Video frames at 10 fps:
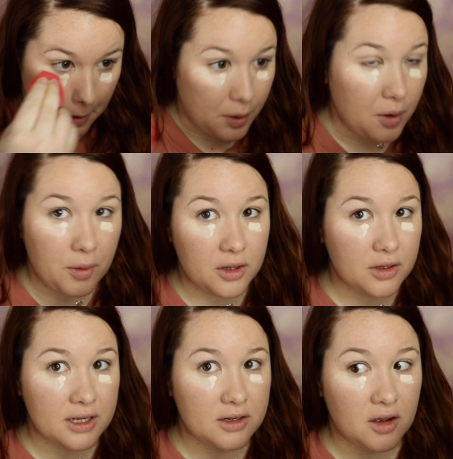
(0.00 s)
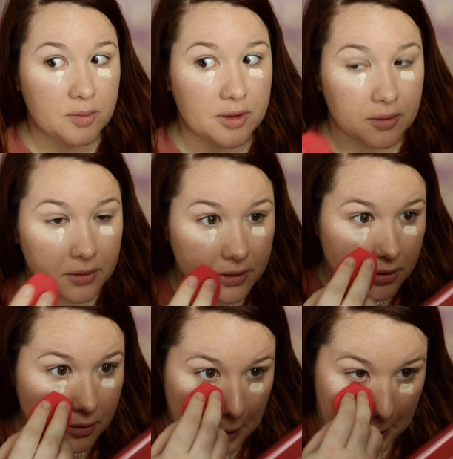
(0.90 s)
we don't want to look like dog poo,
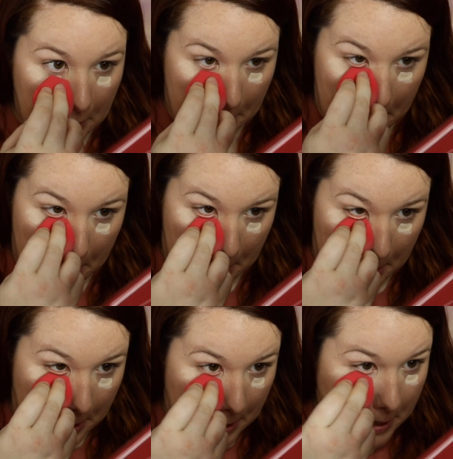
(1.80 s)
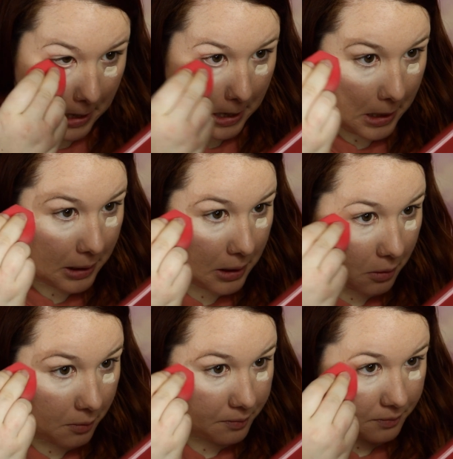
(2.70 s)
do we? No.